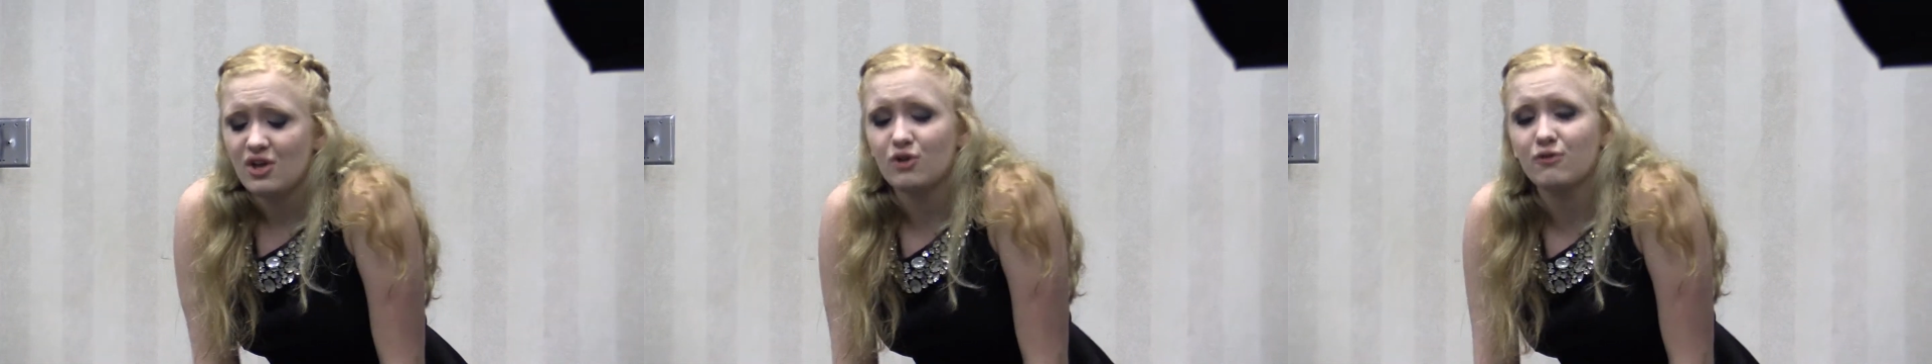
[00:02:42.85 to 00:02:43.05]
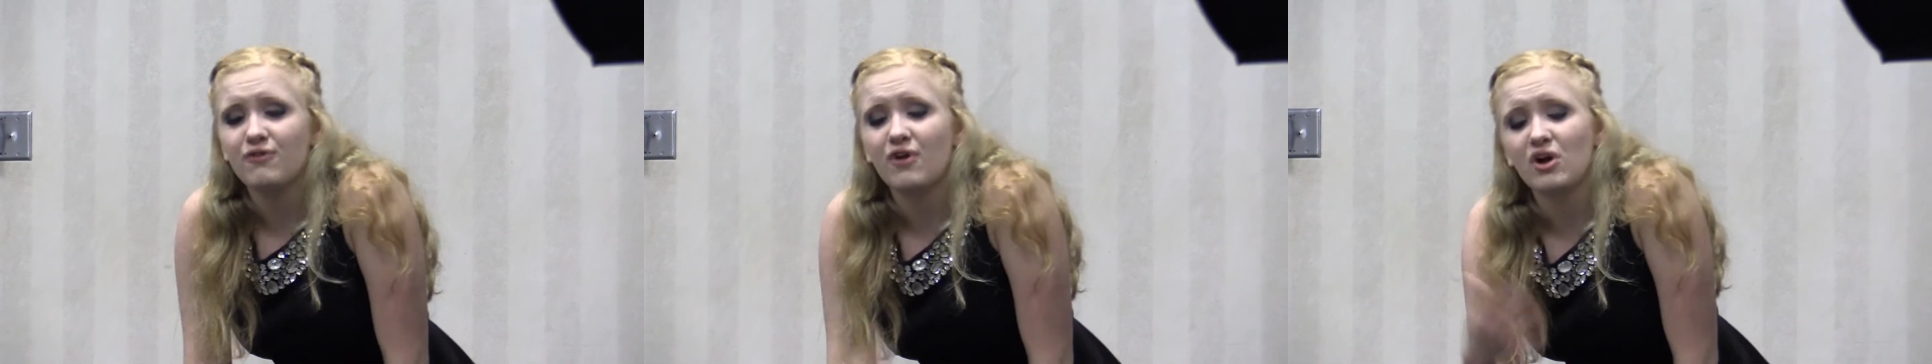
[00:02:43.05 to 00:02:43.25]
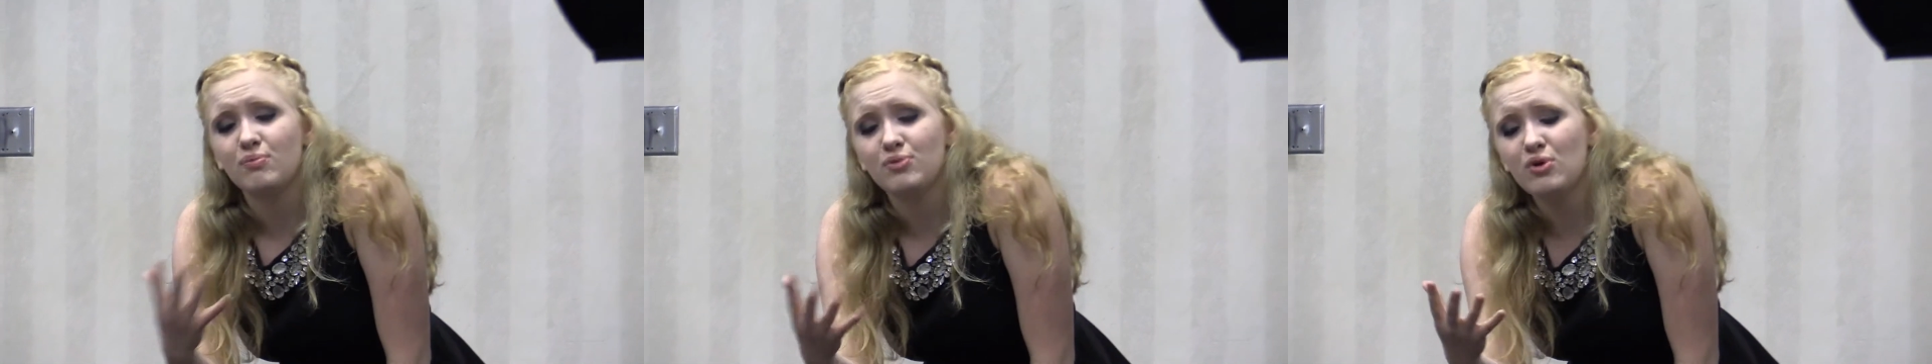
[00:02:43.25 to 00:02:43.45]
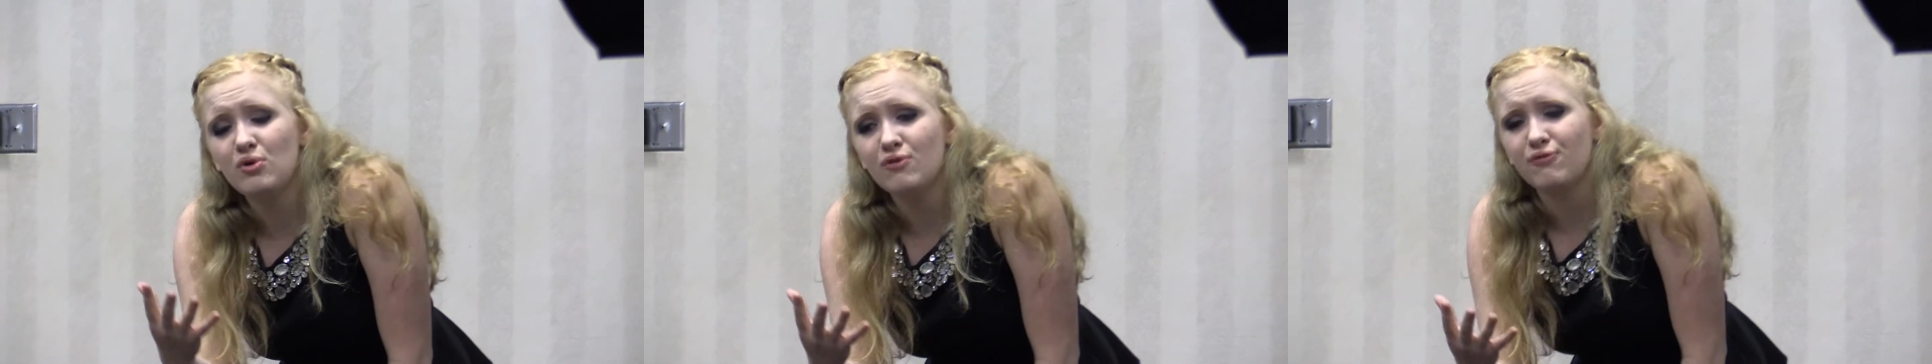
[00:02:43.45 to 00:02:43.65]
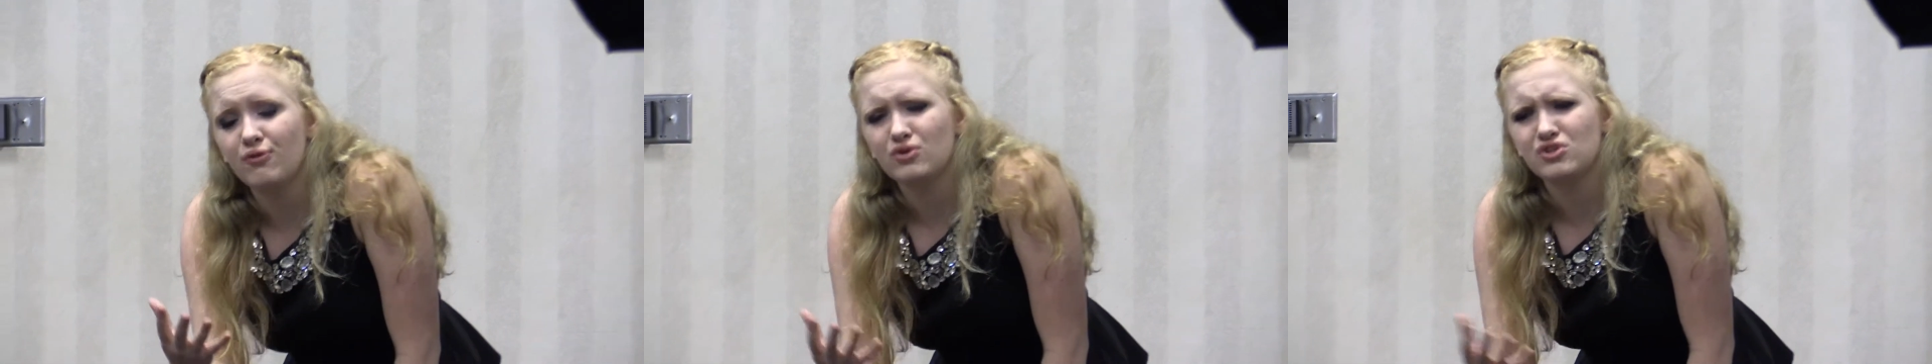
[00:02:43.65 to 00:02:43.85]
you're very
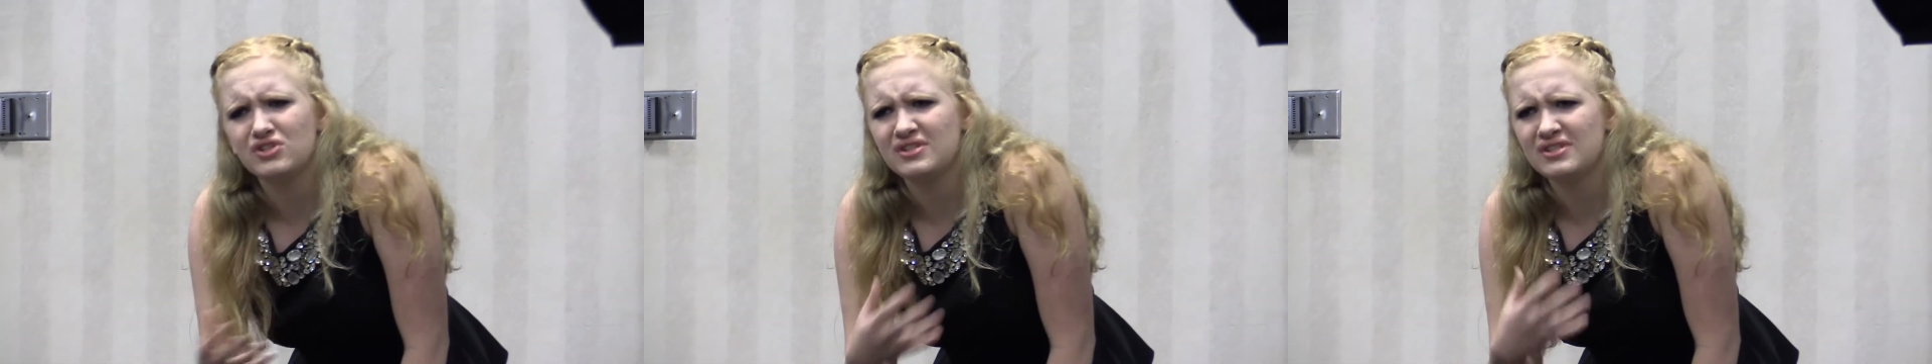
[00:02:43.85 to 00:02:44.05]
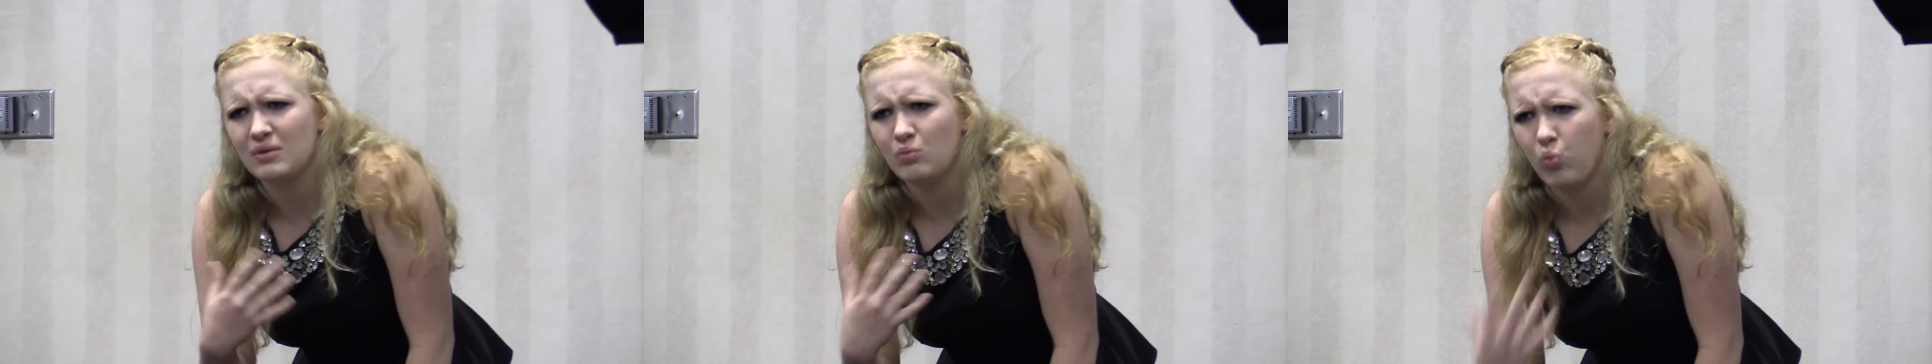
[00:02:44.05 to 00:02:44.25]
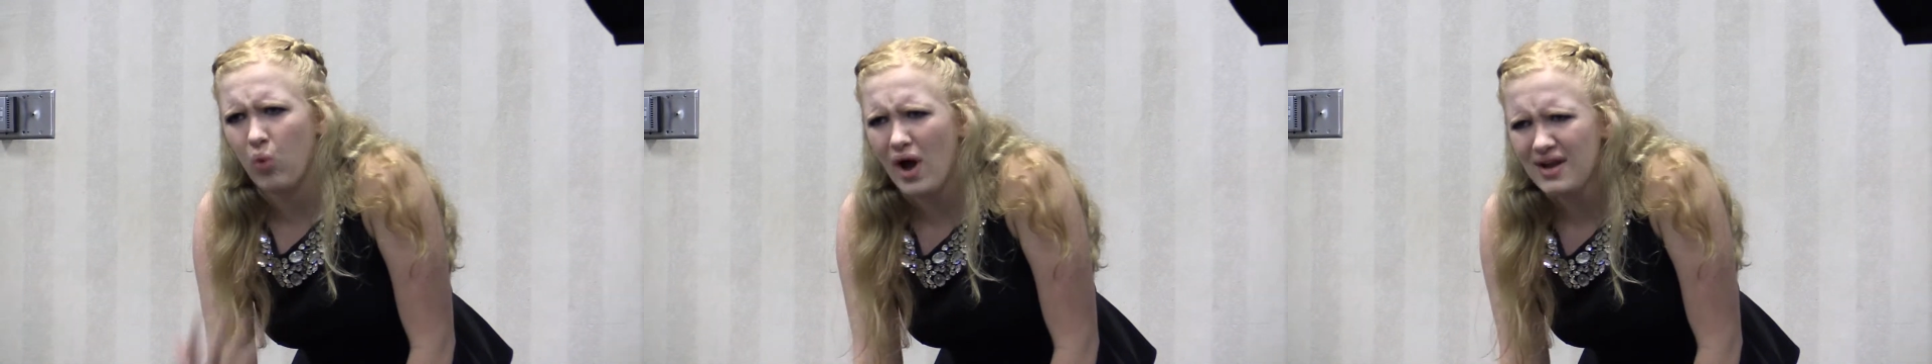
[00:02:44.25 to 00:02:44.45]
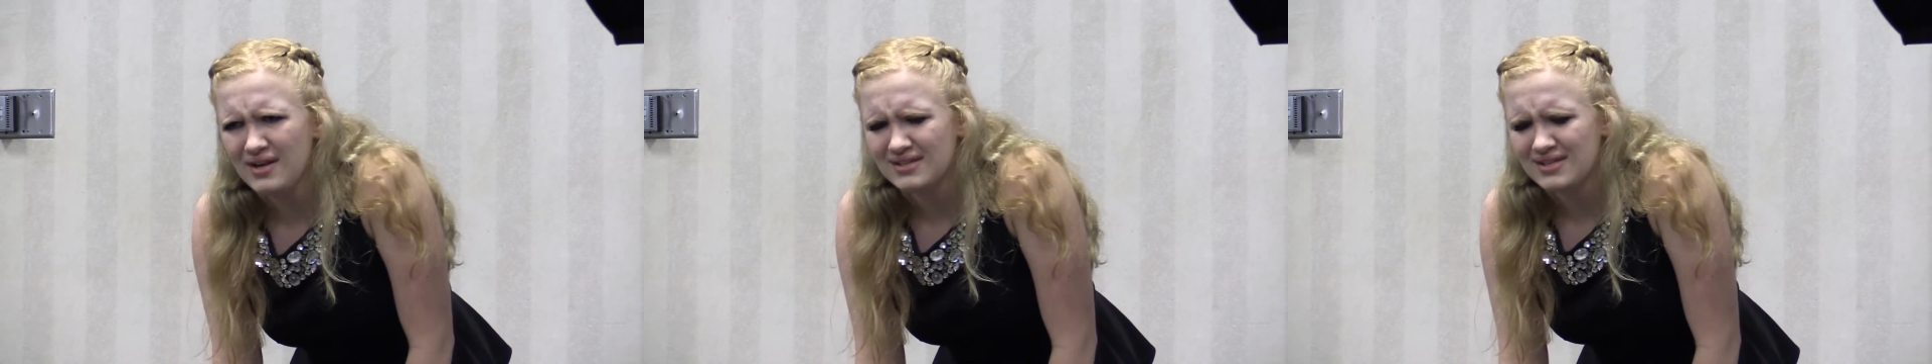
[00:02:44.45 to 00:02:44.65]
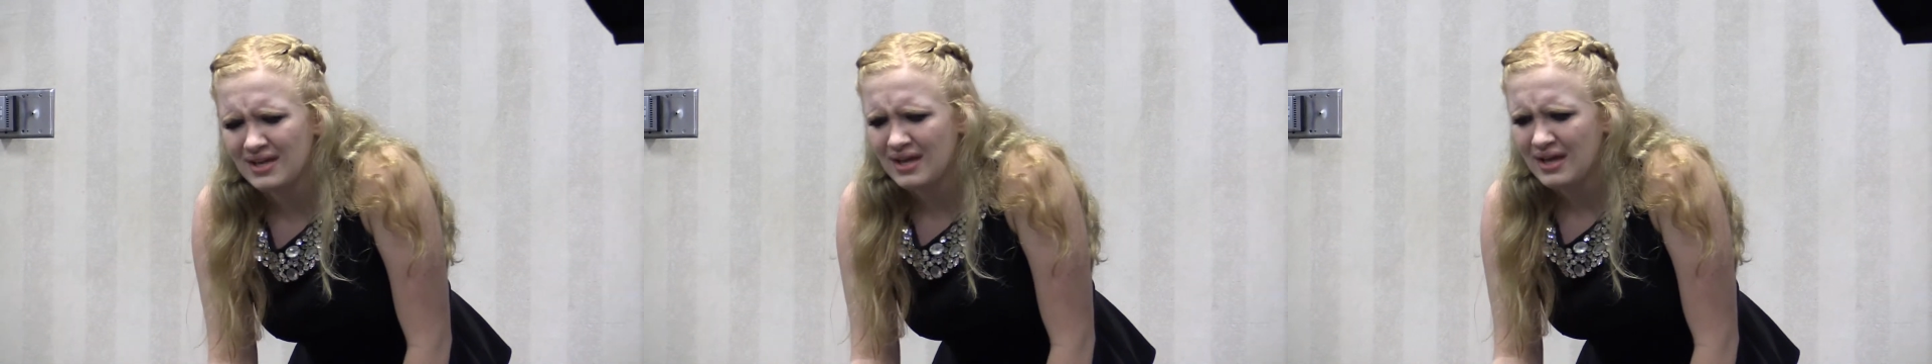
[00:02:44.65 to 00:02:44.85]
beautiful. And she said,
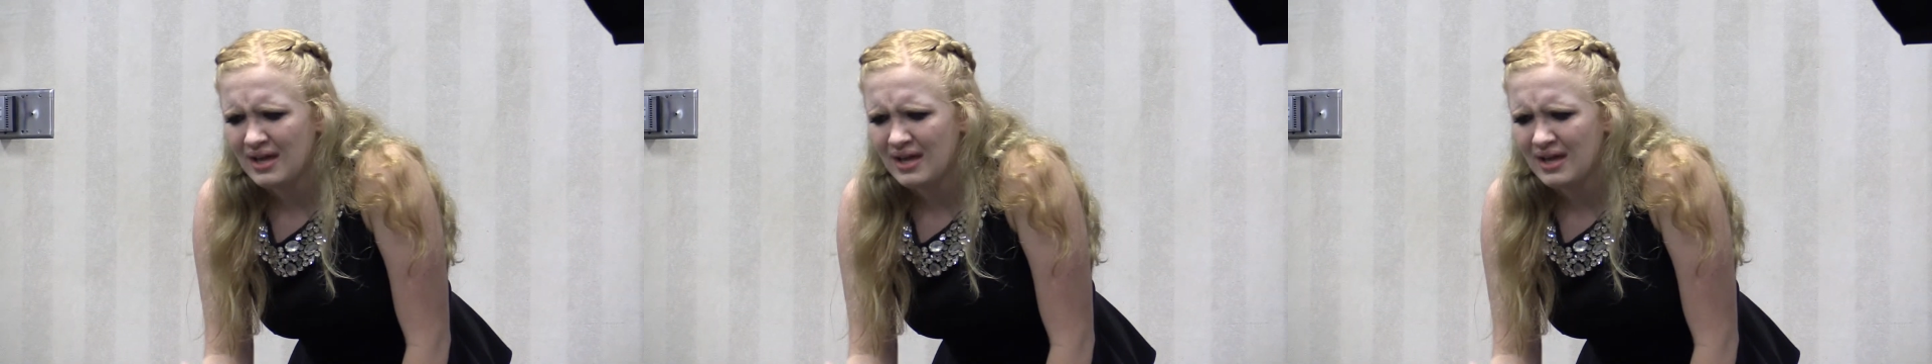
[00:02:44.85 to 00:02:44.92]
what?